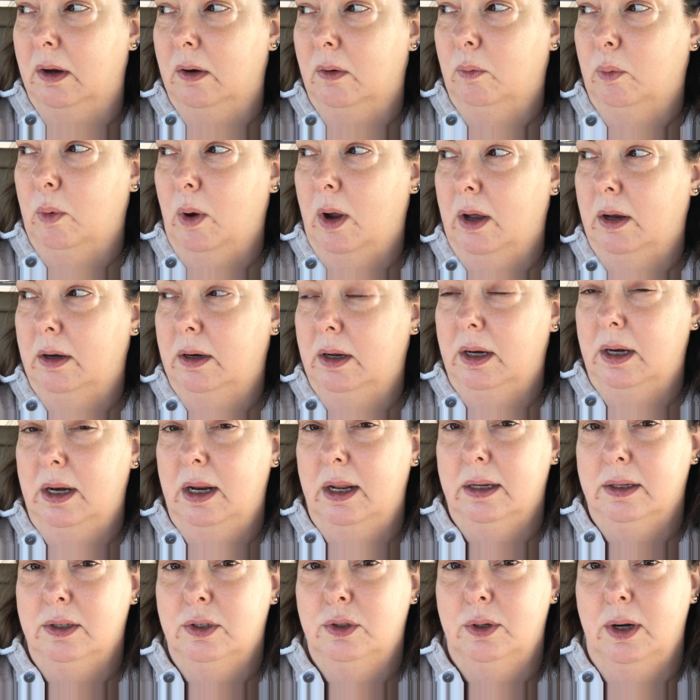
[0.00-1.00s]
run an
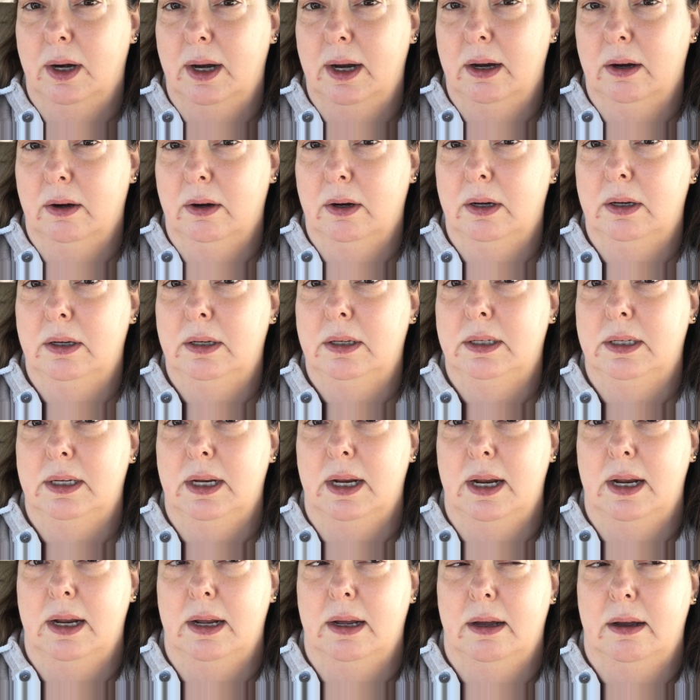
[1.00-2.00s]
extra errand
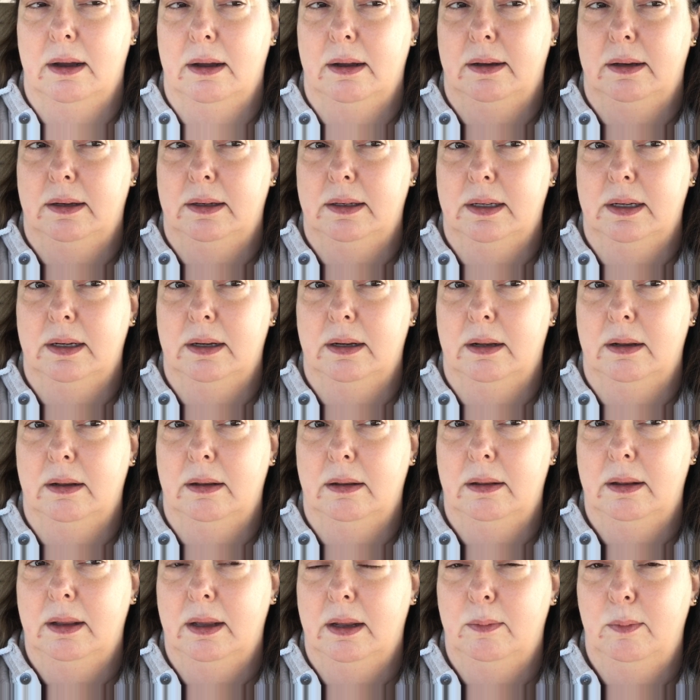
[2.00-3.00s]
and
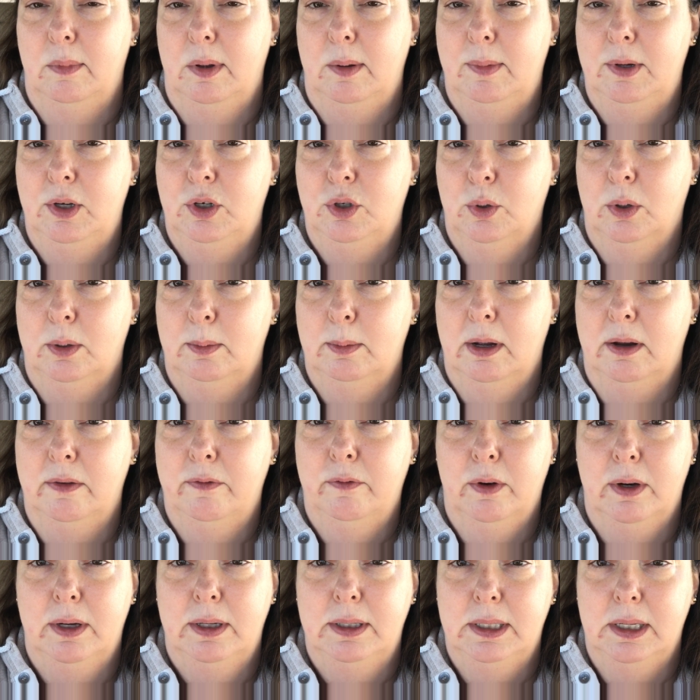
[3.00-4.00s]
then maybe join my
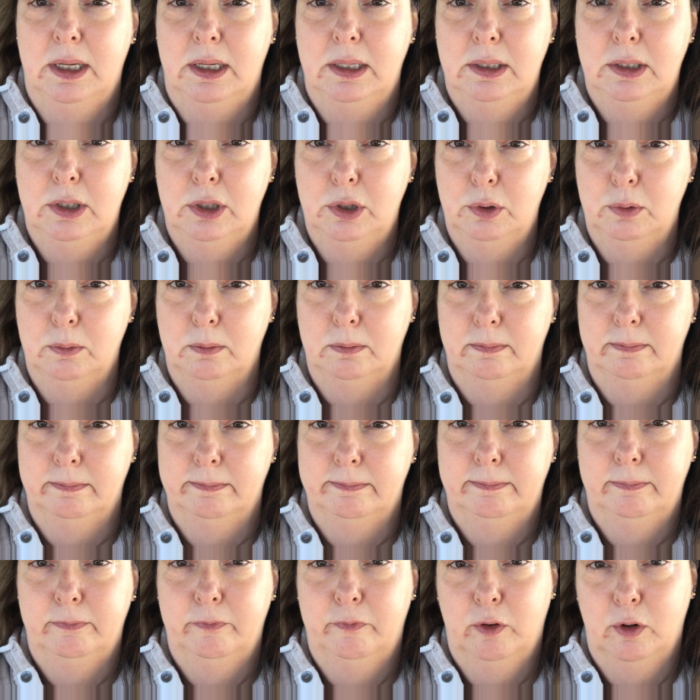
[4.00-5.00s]
friends on Zoom
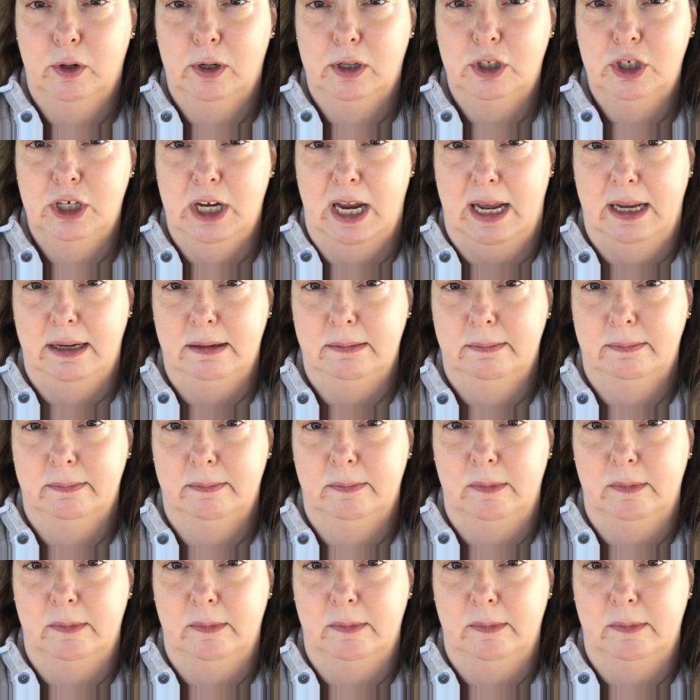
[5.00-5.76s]
for a chat.